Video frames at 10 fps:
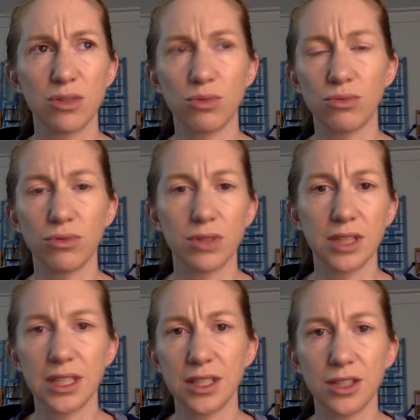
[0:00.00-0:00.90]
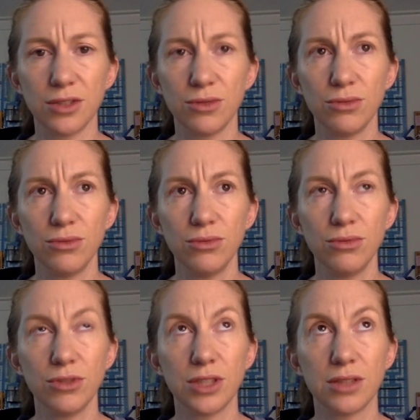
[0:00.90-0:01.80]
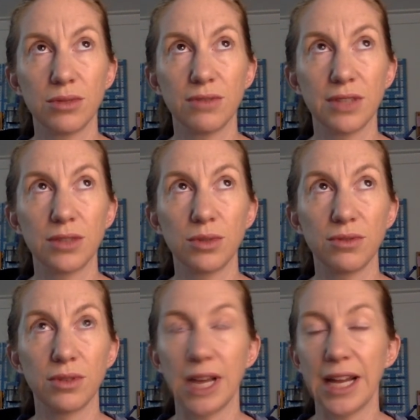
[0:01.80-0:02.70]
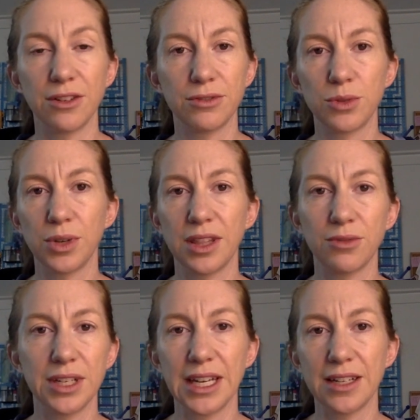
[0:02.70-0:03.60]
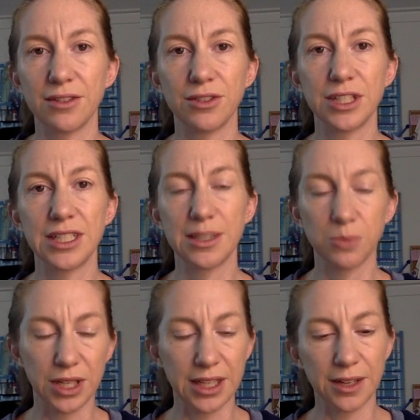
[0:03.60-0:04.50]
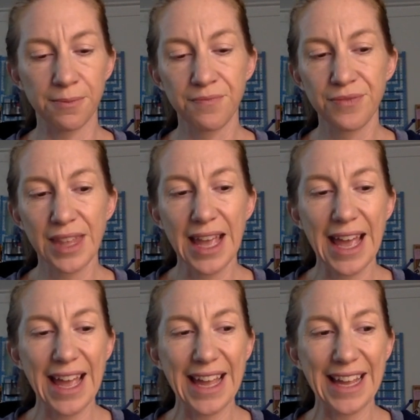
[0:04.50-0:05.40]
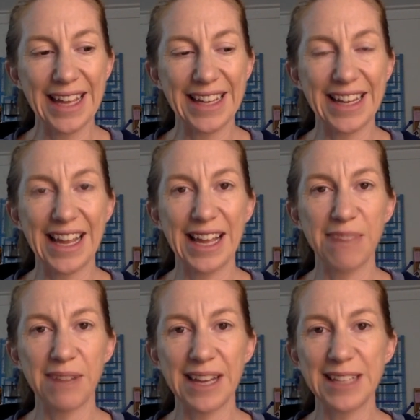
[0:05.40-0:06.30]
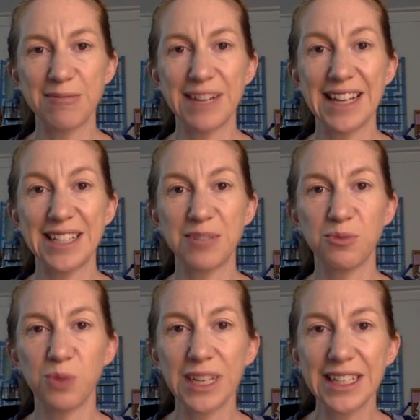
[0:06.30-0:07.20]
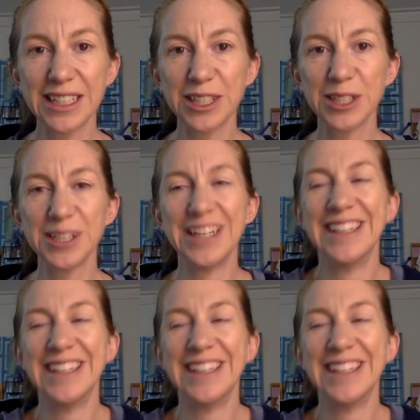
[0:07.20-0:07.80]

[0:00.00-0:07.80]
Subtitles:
22, she's 25, 24, I don't know, 23, I don't know. She's somewhere in there. And my husband had to wink at her.